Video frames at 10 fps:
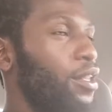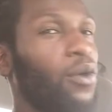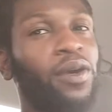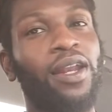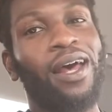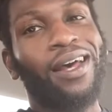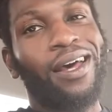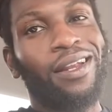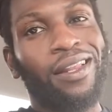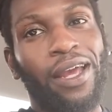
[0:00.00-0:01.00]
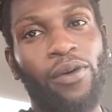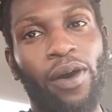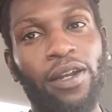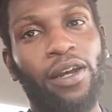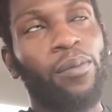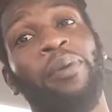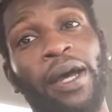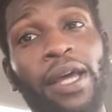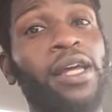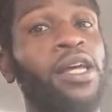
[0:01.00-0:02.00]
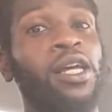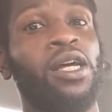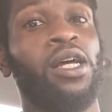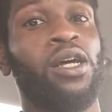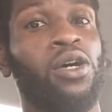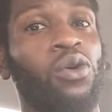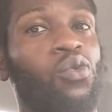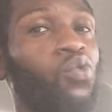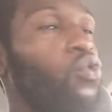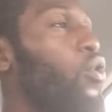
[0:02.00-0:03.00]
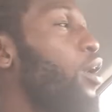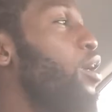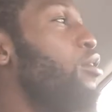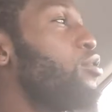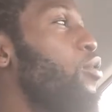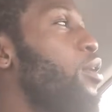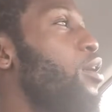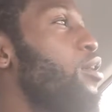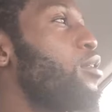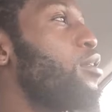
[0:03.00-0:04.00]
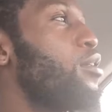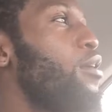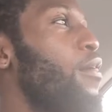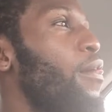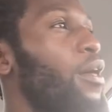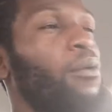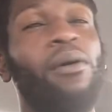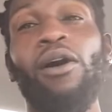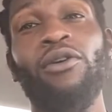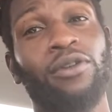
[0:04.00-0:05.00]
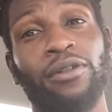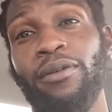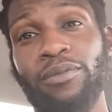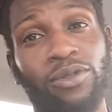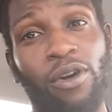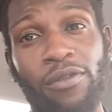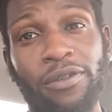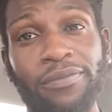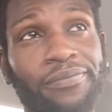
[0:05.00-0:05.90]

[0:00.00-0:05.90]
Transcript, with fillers: and we're getting out kind of late right now, but we're gonna have to go somewhere else. I'm hungry, I'm starving.